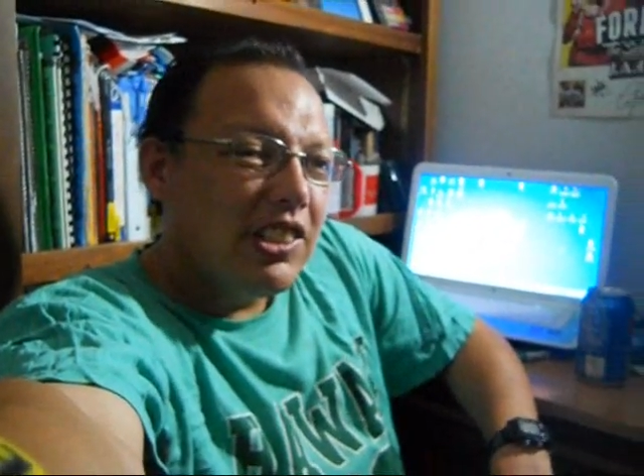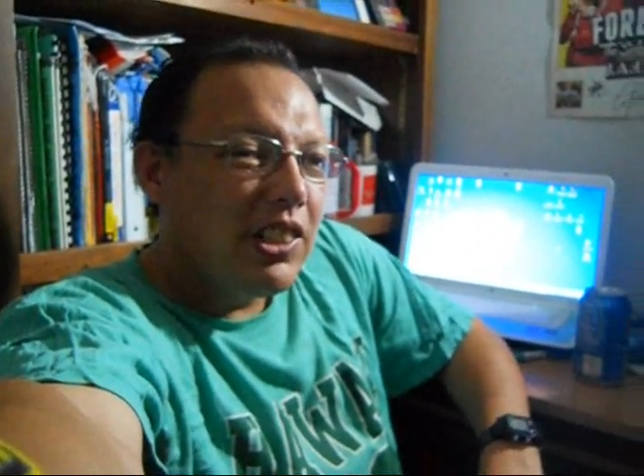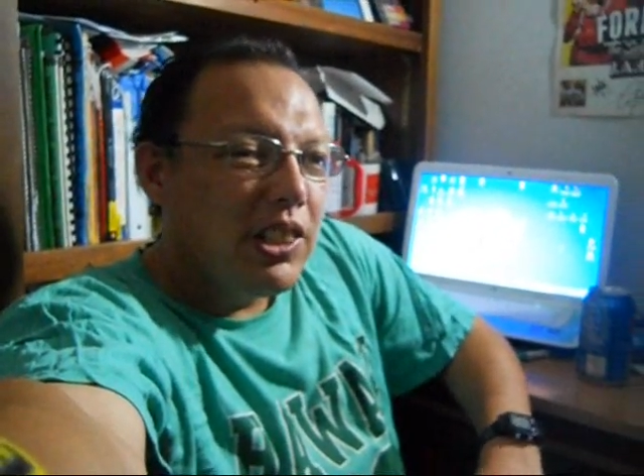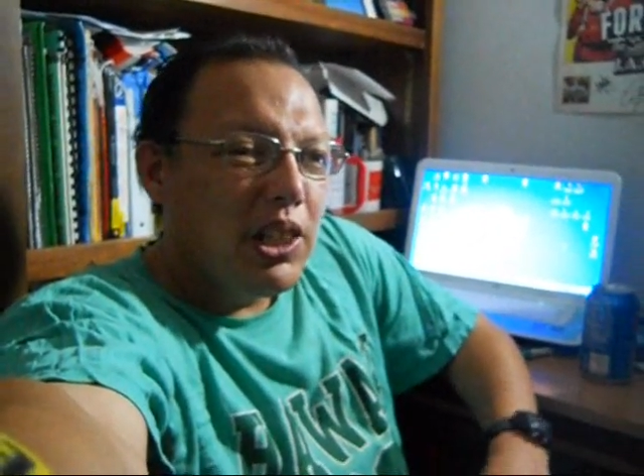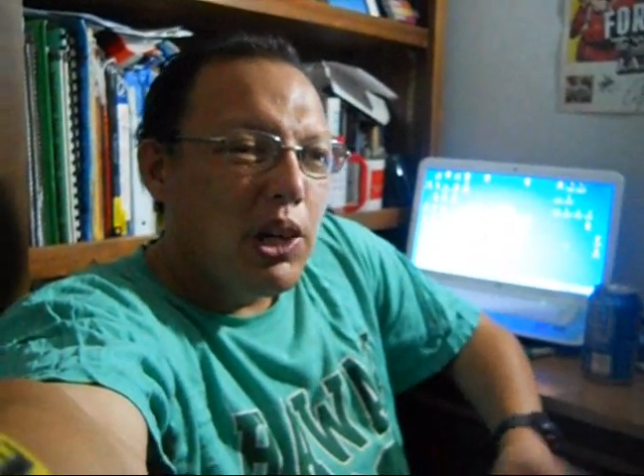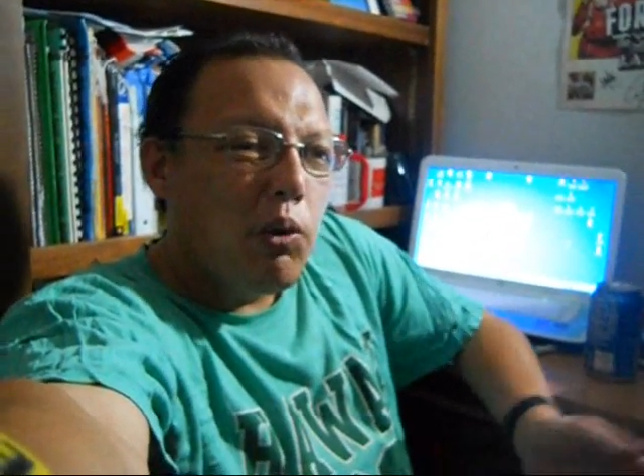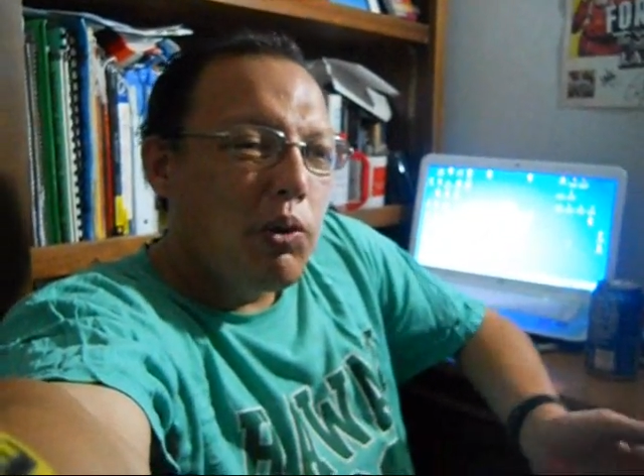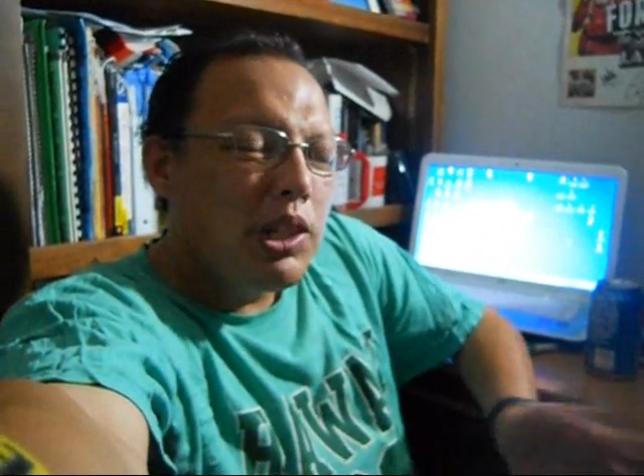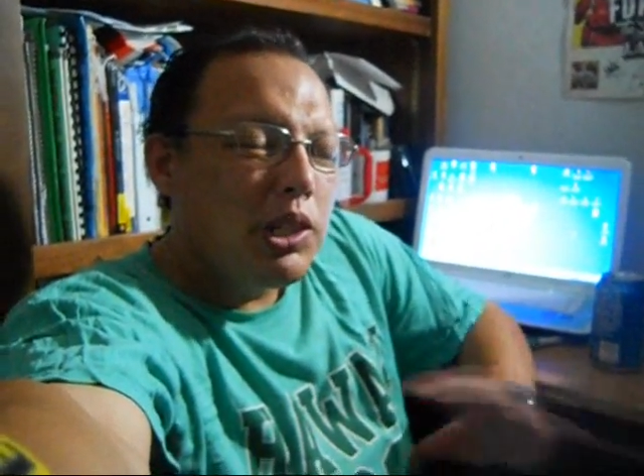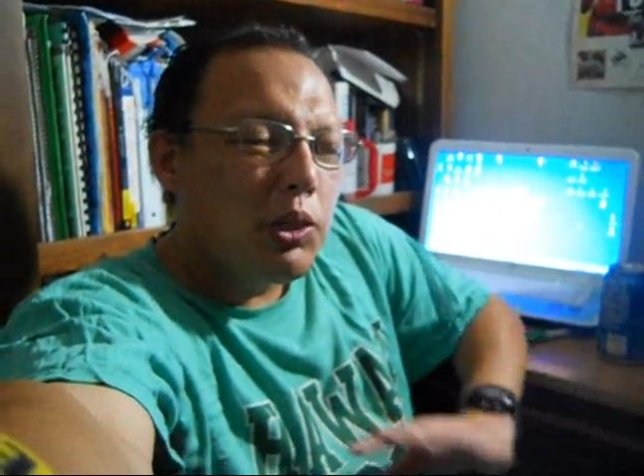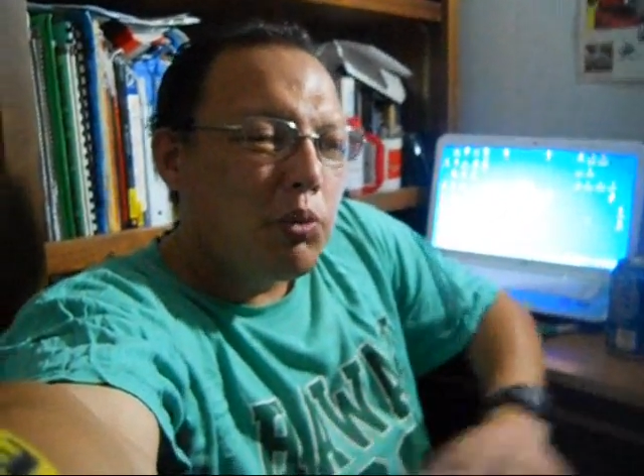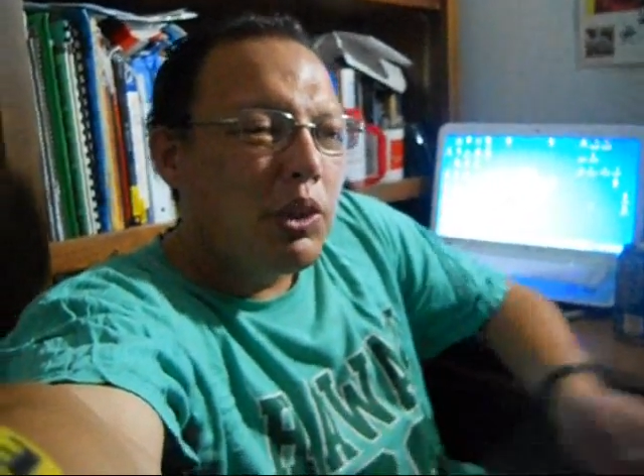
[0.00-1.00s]
so you know
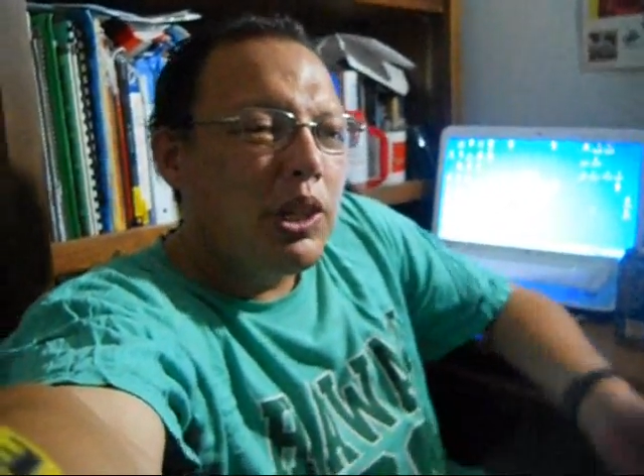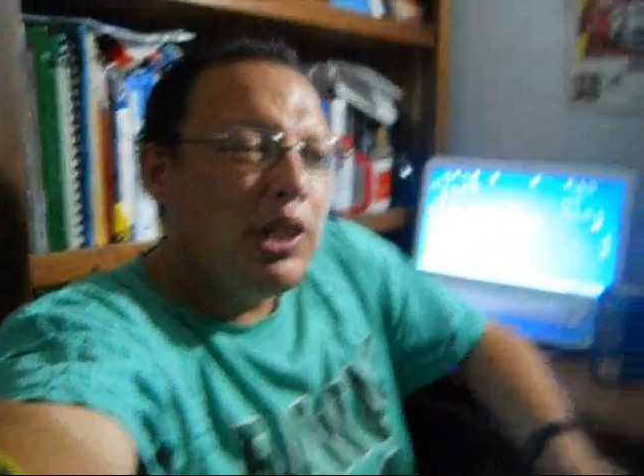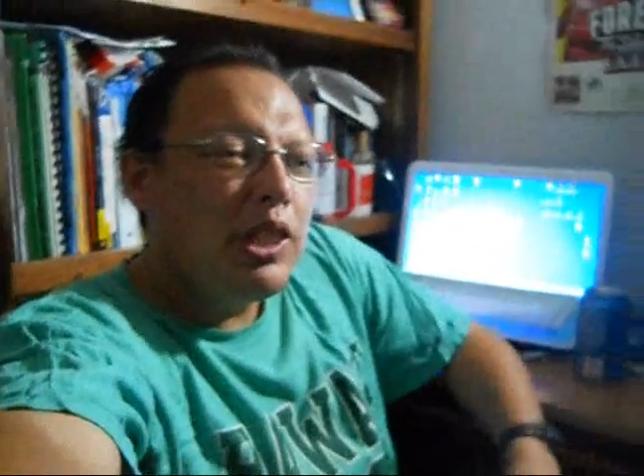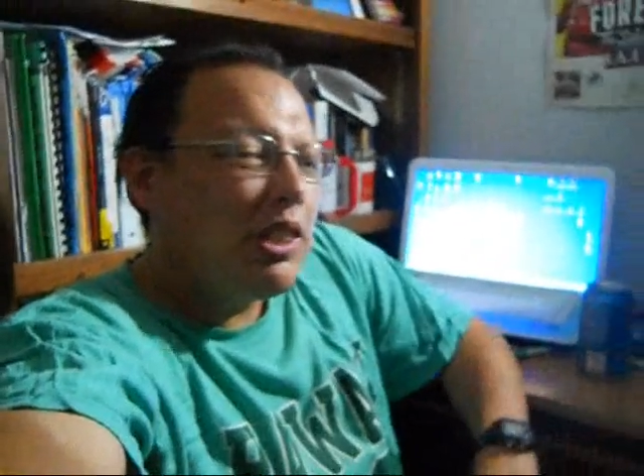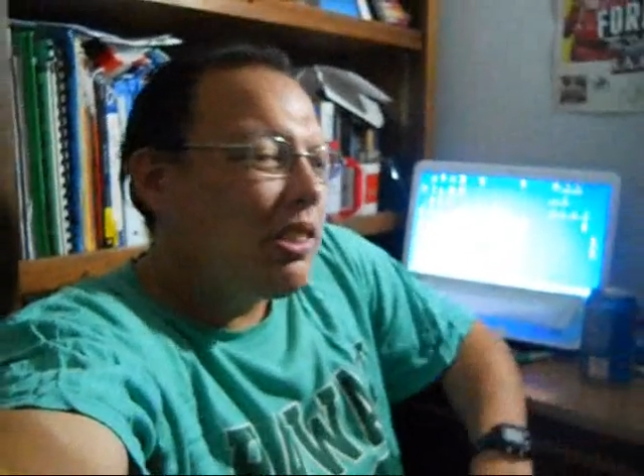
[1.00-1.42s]
which is which